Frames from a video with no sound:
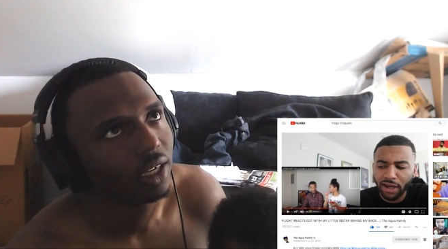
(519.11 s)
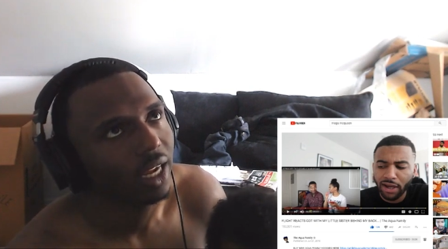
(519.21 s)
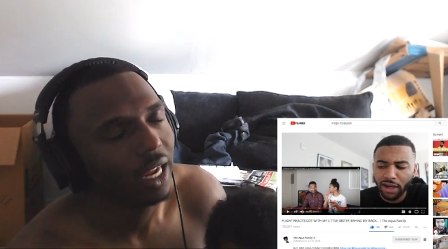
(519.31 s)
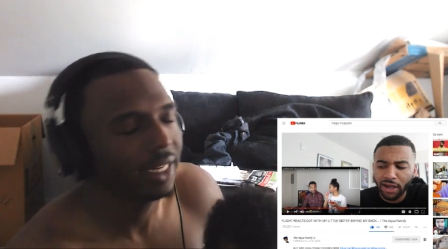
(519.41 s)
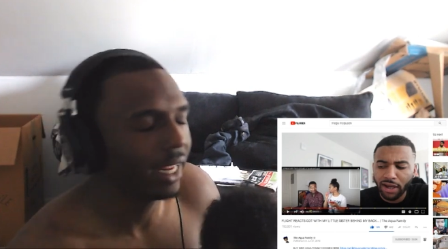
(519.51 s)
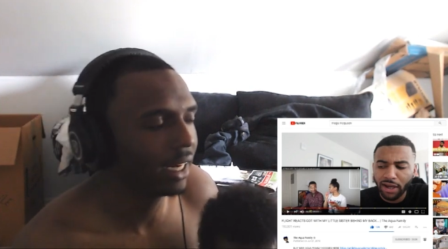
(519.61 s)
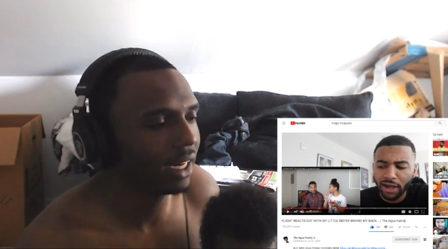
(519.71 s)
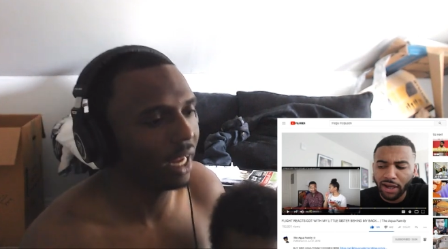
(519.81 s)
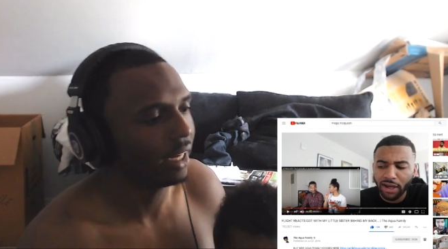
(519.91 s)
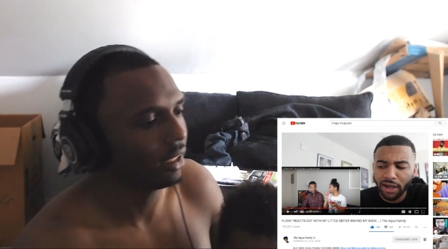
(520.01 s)
Speaker 1: and then
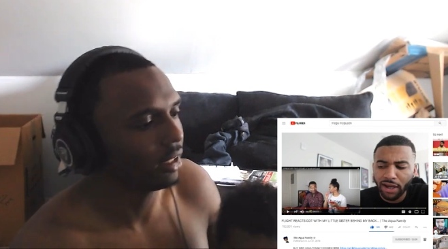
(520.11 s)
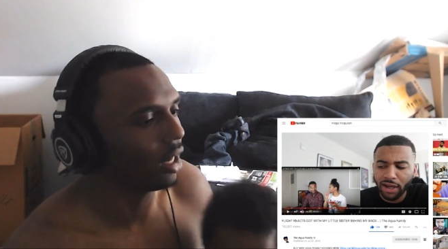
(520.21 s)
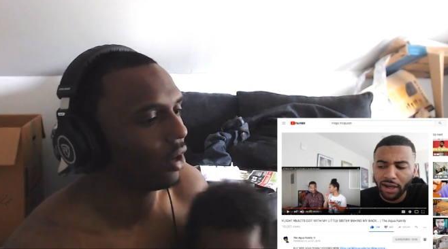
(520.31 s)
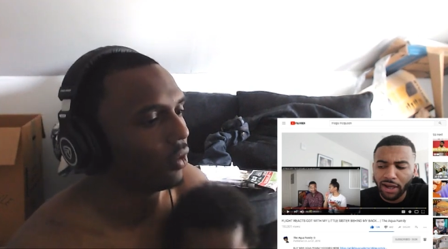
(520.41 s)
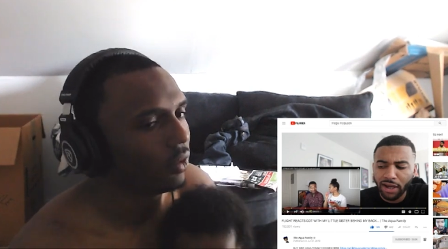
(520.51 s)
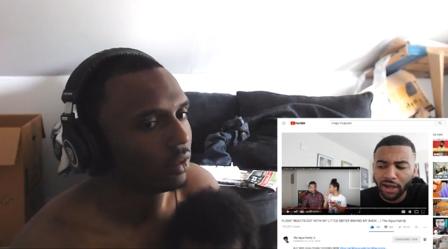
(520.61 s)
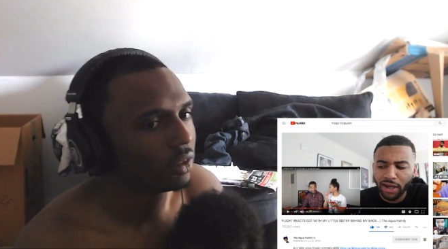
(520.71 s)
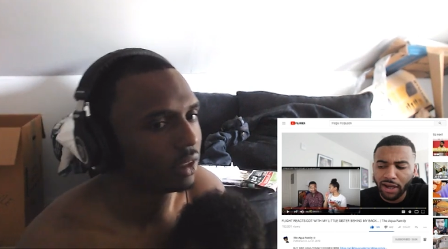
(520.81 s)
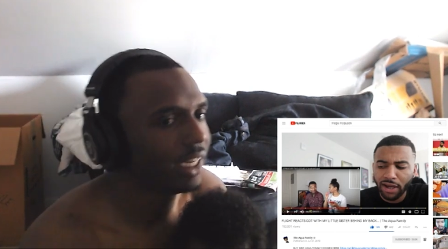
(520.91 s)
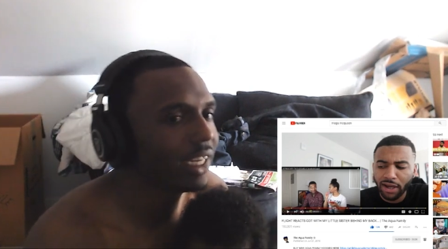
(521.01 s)
like you know
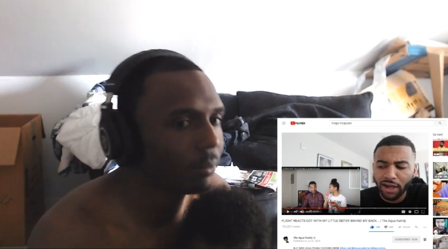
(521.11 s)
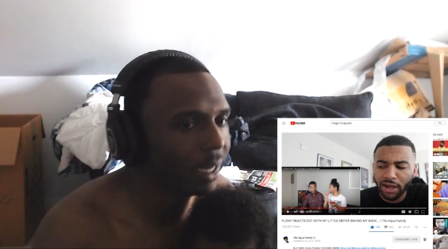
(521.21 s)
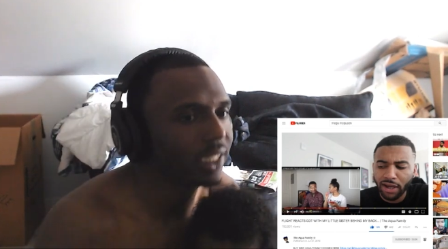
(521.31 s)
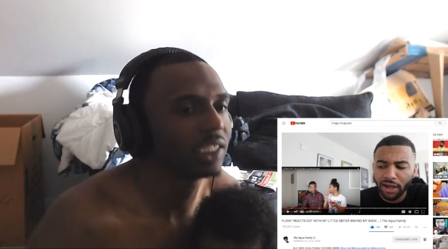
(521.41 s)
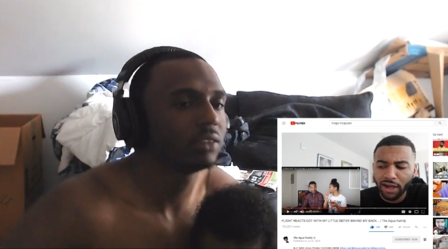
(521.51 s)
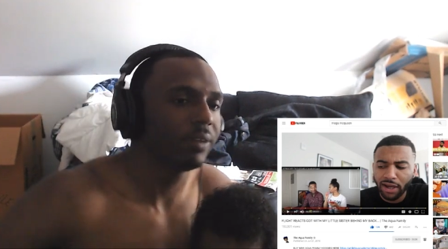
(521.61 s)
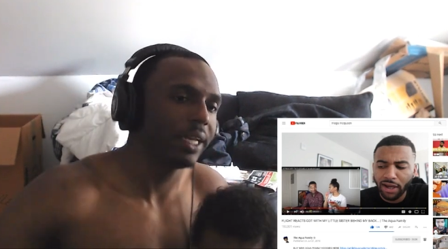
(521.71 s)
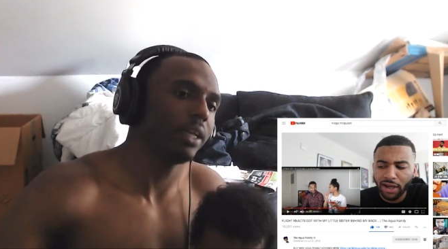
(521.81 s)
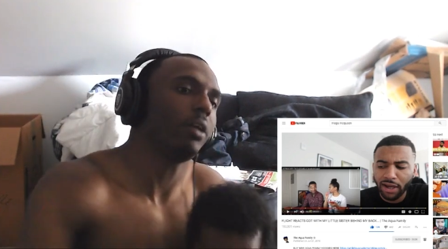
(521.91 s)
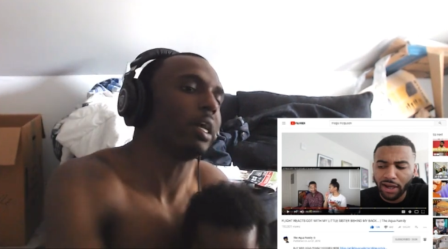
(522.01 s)
he can make this
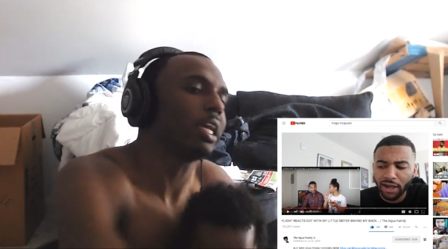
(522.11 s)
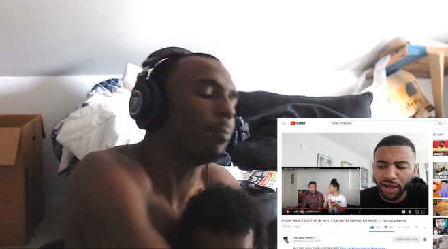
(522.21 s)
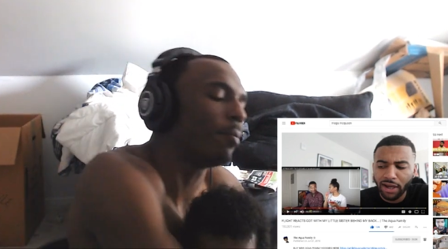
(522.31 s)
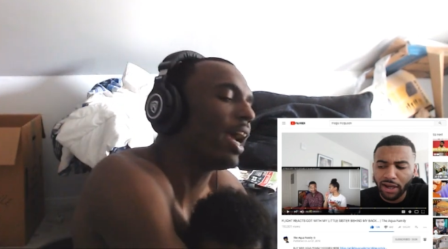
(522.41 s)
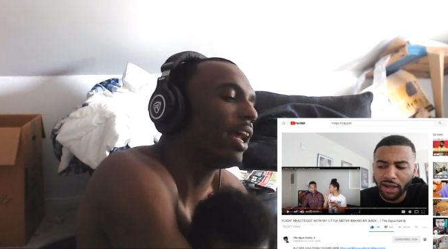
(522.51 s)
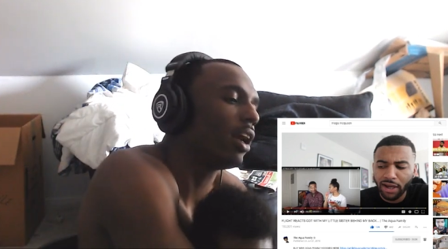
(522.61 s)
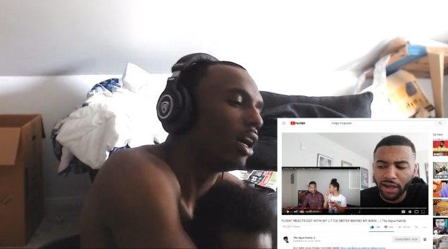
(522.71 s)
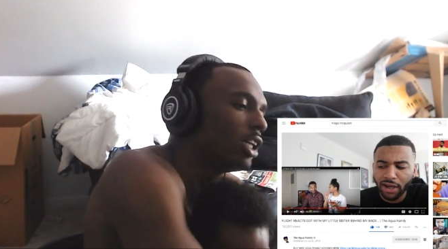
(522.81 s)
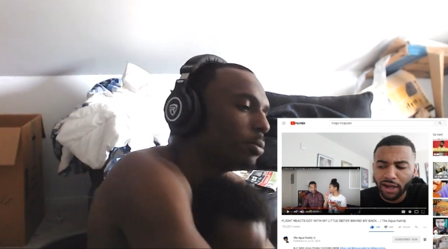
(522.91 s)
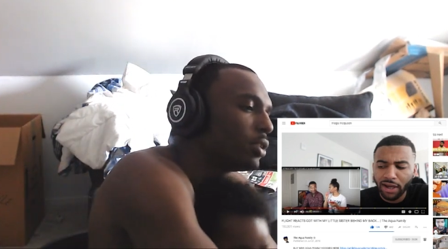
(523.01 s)
video and get mad
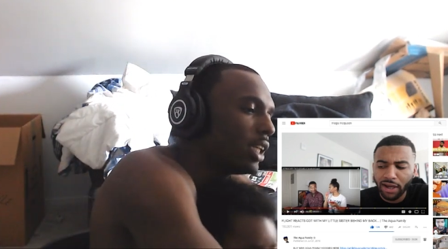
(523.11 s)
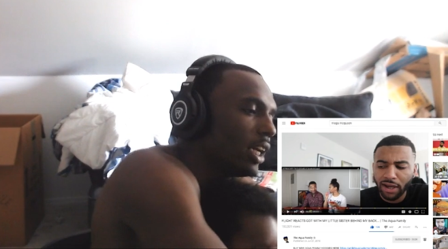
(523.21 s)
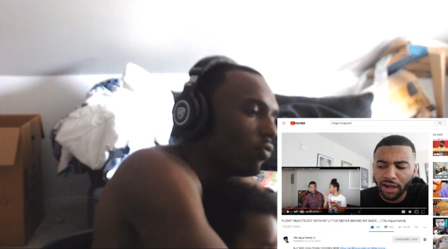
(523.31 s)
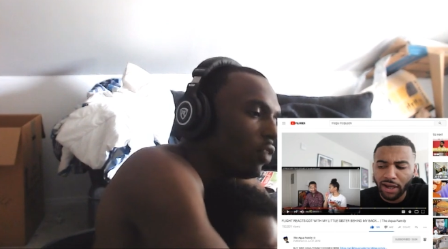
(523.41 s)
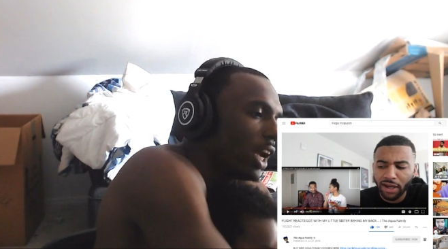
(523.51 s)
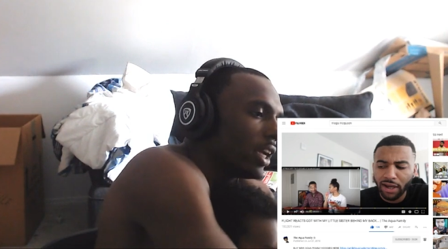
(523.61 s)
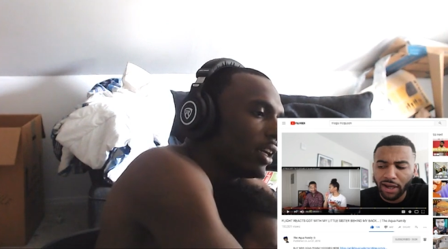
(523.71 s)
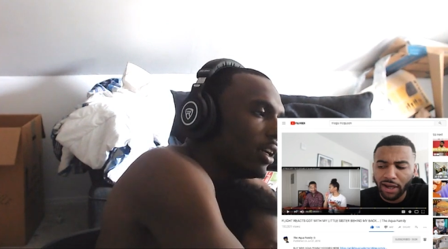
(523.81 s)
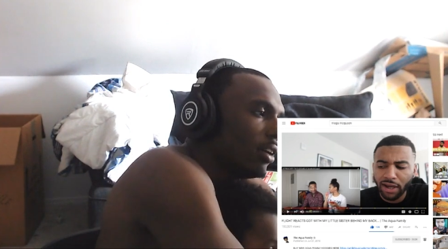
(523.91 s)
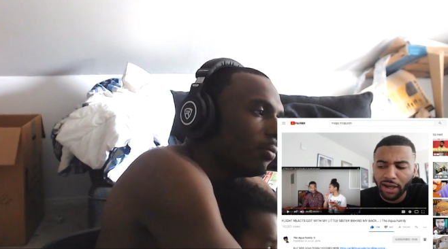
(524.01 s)
100% at flight,
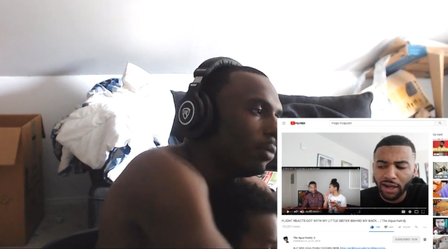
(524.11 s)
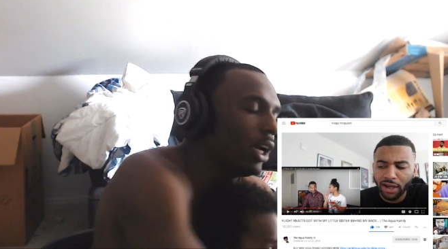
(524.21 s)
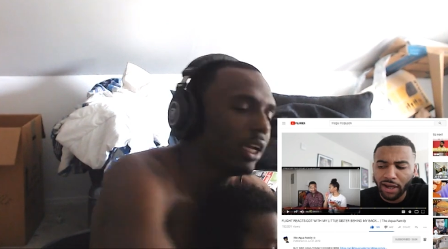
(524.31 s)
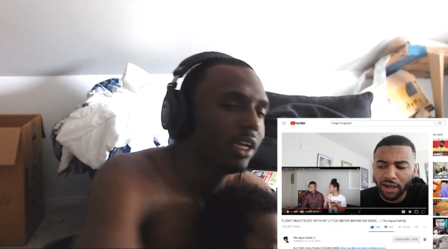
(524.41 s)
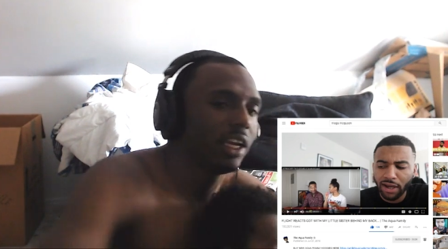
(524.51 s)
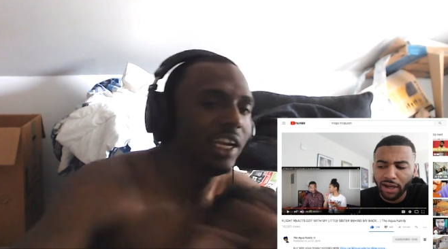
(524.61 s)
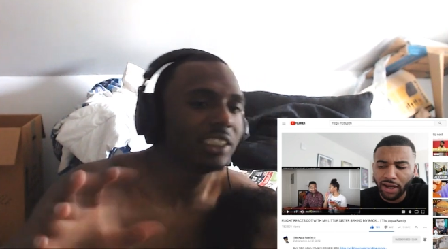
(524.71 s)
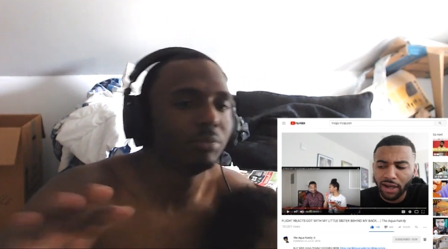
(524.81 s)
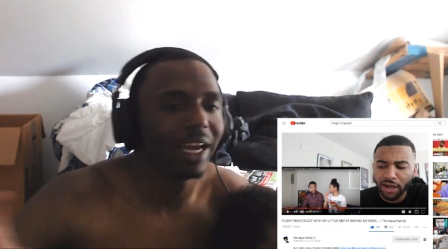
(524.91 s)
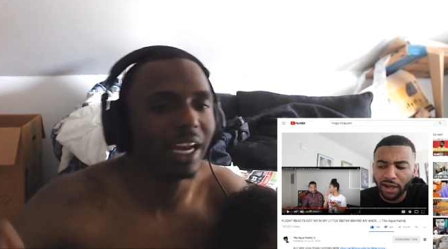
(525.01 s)
but
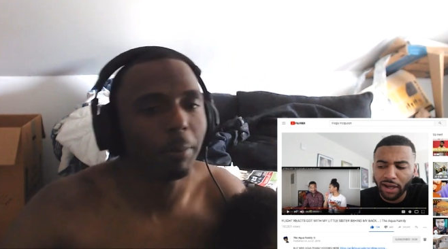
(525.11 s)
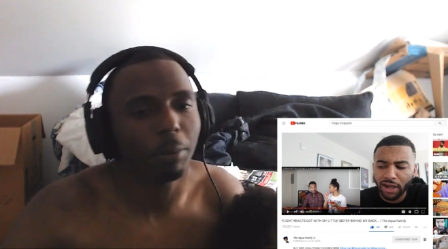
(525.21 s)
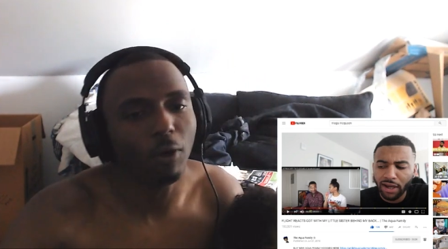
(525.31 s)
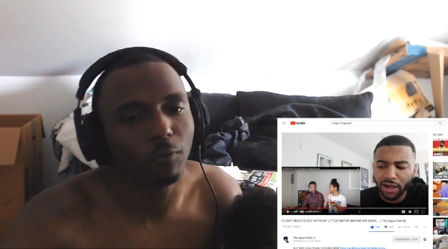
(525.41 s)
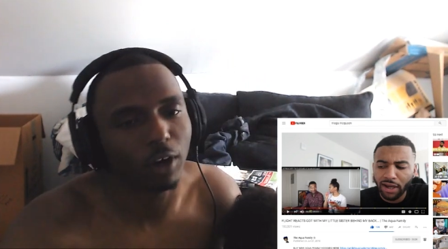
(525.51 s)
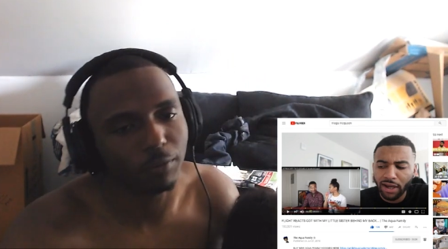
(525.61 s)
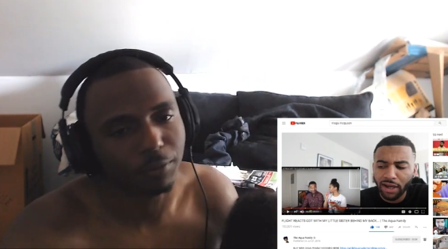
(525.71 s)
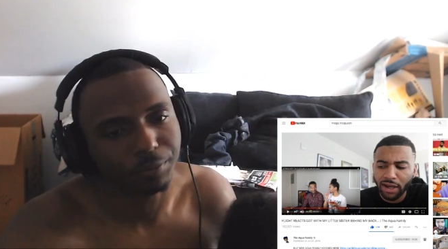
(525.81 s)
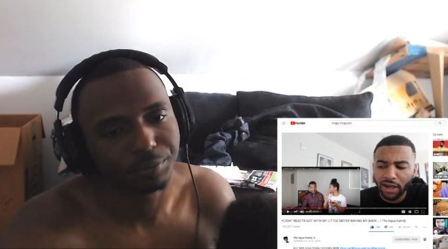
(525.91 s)
he's mad at both of them.